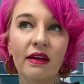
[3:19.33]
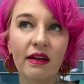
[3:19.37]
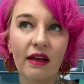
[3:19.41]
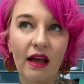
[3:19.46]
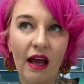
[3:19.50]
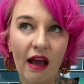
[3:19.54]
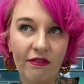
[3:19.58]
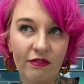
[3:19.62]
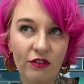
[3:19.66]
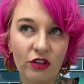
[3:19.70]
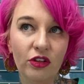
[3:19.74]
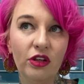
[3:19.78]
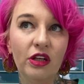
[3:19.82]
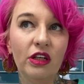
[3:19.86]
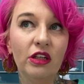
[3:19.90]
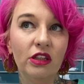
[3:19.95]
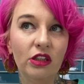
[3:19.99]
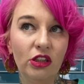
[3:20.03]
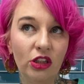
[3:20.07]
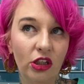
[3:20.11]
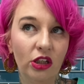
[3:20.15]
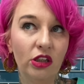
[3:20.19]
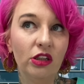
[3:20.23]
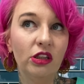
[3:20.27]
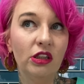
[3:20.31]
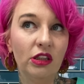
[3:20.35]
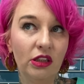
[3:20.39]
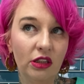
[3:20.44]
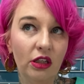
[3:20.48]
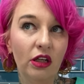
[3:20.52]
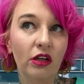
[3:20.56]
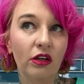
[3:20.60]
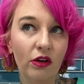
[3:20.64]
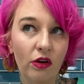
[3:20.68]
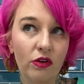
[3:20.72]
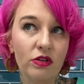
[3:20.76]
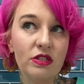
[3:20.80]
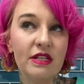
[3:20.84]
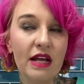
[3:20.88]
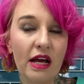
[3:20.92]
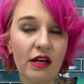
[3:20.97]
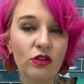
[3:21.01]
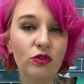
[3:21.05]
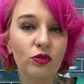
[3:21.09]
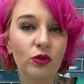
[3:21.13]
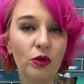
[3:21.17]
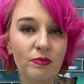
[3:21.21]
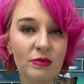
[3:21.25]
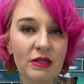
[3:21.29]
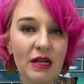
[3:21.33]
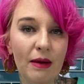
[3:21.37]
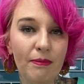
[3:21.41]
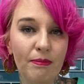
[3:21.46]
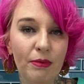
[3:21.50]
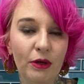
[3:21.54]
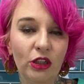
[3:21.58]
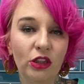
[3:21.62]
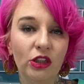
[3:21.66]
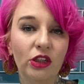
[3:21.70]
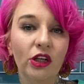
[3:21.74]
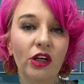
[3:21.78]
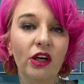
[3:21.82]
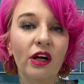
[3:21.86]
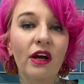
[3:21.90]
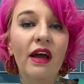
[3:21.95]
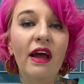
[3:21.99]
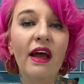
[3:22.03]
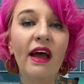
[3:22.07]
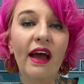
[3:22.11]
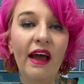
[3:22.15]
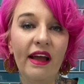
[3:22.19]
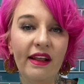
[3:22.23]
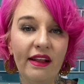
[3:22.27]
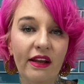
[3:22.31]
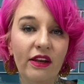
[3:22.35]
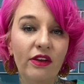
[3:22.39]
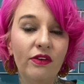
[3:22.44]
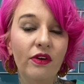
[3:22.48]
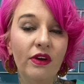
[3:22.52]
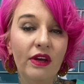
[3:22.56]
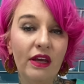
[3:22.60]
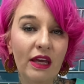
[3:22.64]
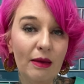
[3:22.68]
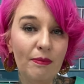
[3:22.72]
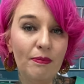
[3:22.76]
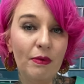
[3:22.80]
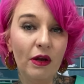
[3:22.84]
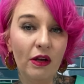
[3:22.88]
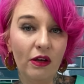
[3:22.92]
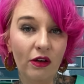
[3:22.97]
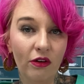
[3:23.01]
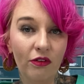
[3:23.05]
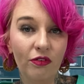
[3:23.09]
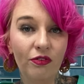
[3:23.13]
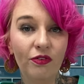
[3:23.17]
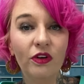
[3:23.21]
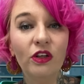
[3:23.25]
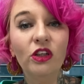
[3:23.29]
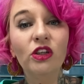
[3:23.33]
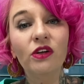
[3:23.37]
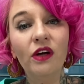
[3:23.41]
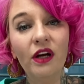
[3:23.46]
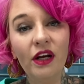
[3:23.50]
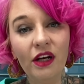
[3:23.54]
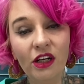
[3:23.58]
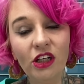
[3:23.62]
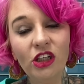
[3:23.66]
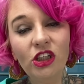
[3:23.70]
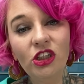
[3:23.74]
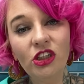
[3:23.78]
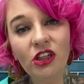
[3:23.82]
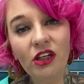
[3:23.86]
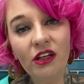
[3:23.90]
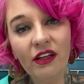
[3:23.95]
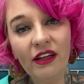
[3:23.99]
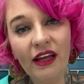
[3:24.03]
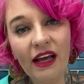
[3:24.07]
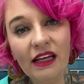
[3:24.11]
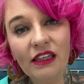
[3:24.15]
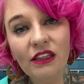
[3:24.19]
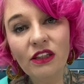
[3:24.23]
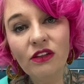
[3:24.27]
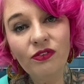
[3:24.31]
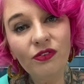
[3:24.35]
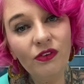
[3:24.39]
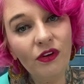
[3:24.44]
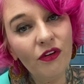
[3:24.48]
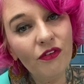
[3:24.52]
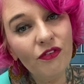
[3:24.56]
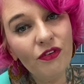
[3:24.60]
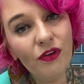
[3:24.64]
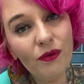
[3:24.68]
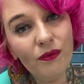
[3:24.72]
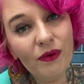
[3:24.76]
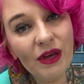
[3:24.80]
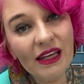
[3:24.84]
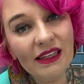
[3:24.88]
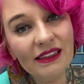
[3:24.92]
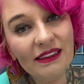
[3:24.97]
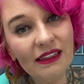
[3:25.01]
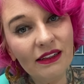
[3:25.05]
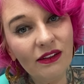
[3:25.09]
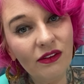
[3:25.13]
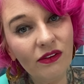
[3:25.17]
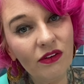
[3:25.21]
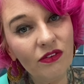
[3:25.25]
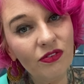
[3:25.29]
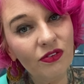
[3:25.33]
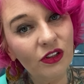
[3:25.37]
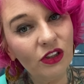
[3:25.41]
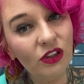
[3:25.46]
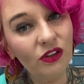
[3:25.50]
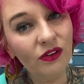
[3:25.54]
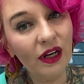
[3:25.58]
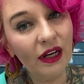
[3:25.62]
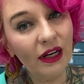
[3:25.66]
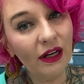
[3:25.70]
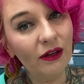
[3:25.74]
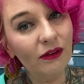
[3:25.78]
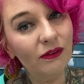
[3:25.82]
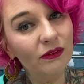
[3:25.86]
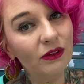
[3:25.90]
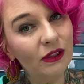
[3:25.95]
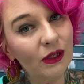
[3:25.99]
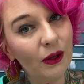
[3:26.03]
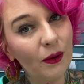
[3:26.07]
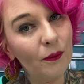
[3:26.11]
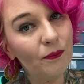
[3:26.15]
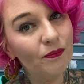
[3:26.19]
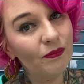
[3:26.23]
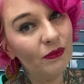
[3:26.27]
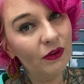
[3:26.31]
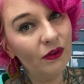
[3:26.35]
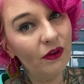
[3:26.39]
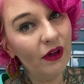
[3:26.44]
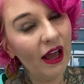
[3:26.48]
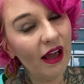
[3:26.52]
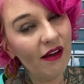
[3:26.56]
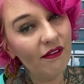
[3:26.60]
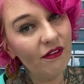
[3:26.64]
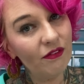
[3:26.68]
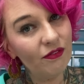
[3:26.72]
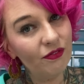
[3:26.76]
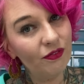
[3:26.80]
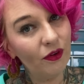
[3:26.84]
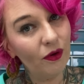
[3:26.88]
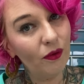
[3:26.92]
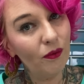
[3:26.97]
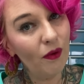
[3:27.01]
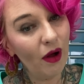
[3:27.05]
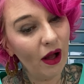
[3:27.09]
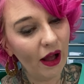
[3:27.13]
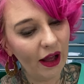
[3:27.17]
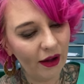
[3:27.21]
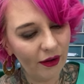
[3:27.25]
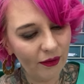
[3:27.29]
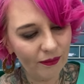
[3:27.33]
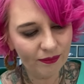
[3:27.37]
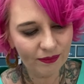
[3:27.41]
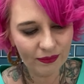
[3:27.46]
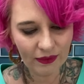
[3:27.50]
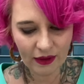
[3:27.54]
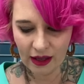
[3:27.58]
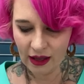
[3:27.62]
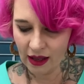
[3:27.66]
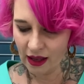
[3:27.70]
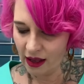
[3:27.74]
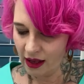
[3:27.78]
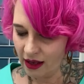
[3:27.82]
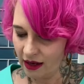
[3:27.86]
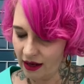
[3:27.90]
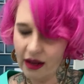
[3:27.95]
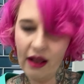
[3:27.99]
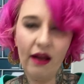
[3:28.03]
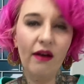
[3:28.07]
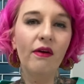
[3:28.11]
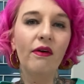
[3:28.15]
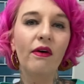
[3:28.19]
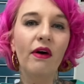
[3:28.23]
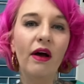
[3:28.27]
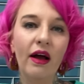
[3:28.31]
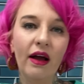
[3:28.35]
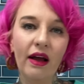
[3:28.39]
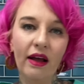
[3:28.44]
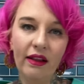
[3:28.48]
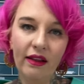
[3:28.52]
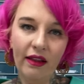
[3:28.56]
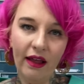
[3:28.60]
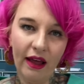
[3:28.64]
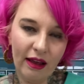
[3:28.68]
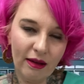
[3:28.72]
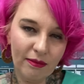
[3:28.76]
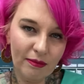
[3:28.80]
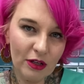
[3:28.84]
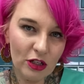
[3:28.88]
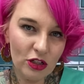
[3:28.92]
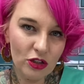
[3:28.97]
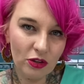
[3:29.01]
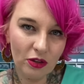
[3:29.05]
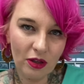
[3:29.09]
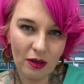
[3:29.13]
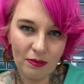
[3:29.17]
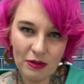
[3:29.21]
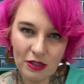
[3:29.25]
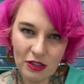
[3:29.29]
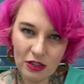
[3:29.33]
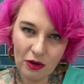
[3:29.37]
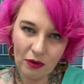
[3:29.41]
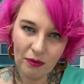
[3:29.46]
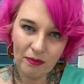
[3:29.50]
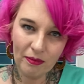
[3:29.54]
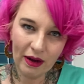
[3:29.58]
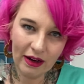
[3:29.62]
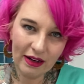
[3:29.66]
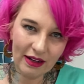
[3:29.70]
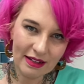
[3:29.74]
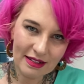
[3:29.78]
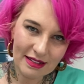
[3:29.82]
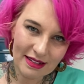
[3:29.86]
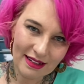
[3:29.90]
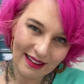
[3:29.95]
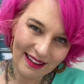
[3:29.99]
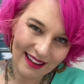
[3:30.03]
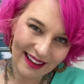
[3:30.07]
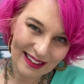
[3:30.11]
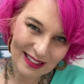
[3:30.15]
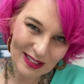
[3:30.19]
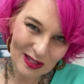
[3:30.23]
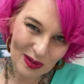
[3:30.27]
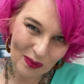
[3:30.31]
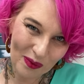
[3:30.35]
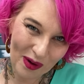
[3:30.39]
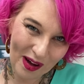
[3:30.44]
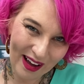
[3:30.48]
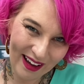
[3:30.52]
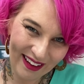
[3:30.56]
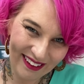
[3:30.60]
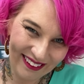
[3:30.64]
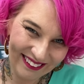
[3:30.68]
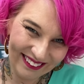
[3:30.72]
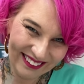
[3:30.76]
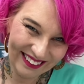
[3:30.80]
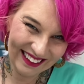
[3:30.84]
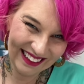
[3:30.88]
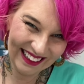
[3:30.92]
after it goes down to room temperature, and then you can keep it in your refrigerator. It should last for a few weeks in your refrigerator, so you'll have it for a while. Now, I like mint juleps, so mine doesn't last a while.